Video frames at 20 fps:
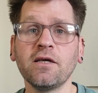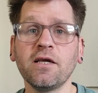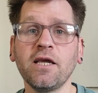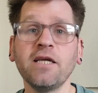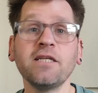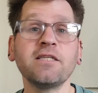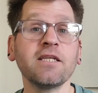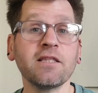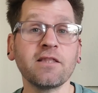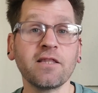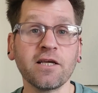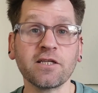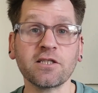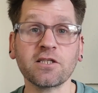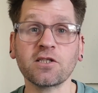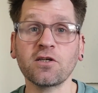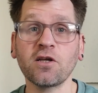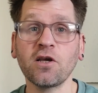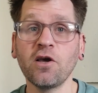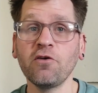He did
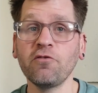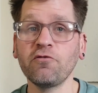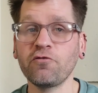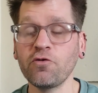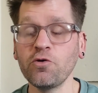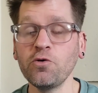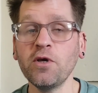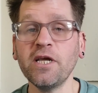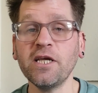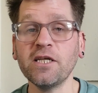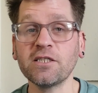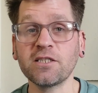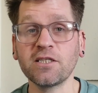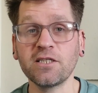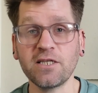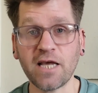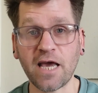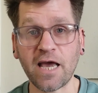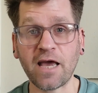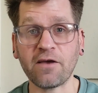this through his
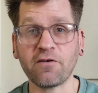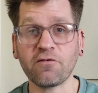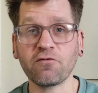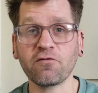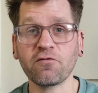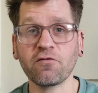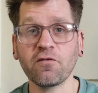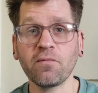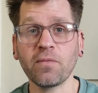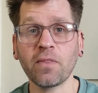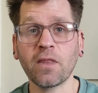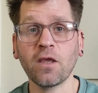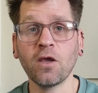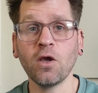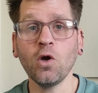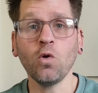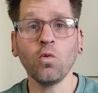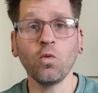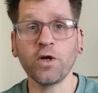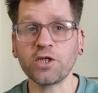death,
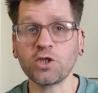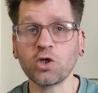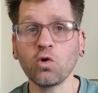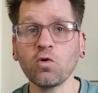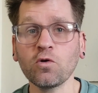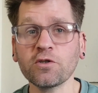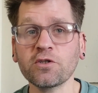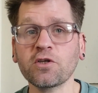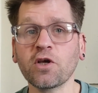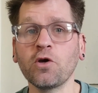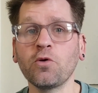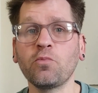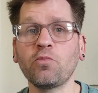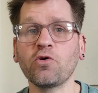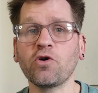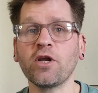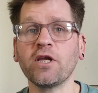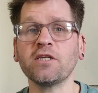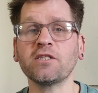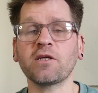which also
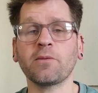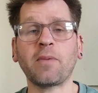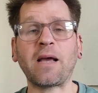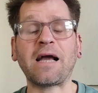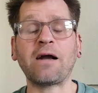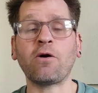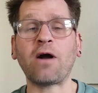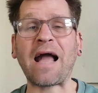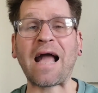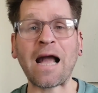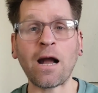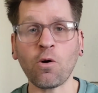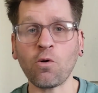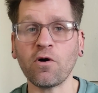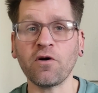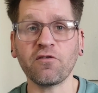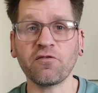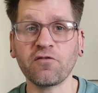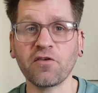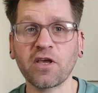brings about
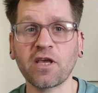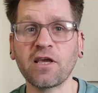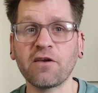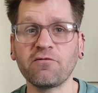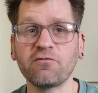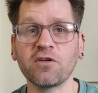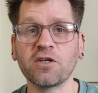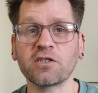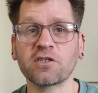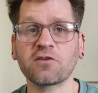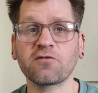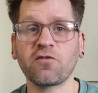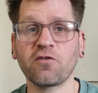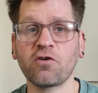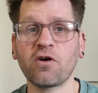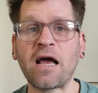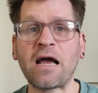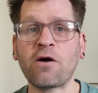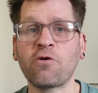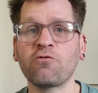our forgiveness
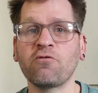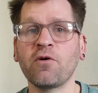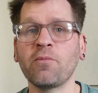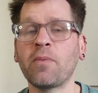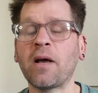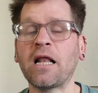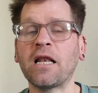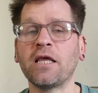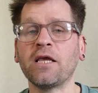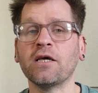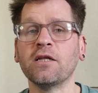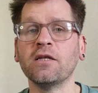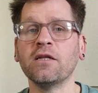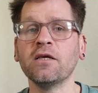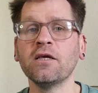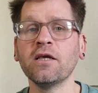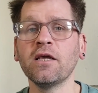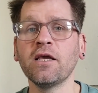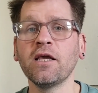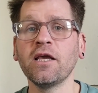for our rebellion
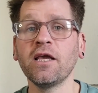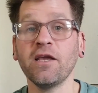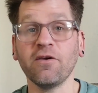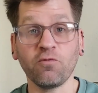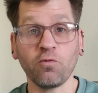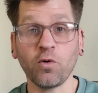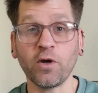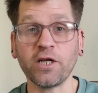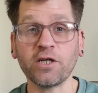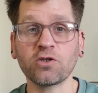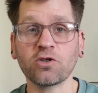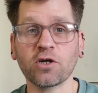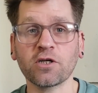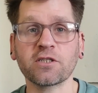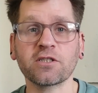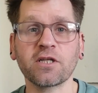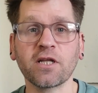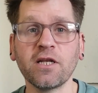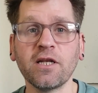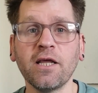if we
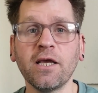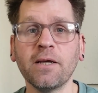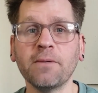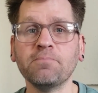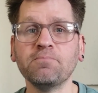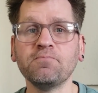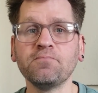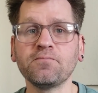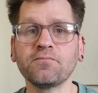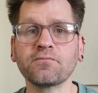trust in him.